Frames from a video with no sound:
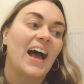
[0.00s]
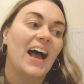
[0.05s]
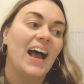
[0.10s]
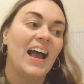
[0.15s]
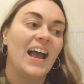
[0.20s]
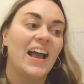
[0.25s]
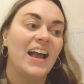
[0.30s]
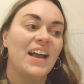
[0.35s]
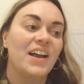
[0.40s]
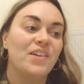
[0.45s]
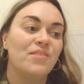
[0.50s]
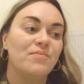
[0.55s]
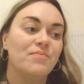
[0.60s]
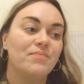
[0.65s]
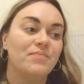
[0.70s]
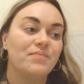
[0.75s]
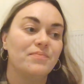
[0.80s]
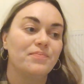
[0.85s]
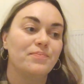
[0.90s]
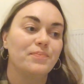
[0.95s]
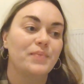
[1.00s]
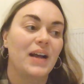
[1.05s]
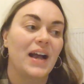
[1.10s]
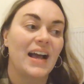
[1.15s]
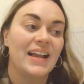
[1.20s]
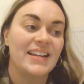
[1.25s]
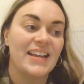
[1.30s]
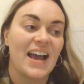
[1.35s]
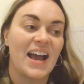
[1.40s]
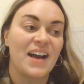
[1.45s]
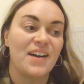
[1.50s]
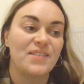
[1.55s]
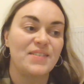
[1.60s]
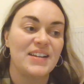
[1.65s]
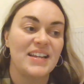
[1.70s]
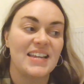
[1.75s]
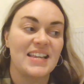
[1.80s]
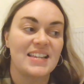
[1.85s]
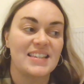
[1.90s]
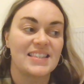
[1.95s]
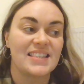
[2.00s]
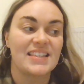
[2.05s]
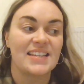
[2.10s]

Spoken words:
a noun is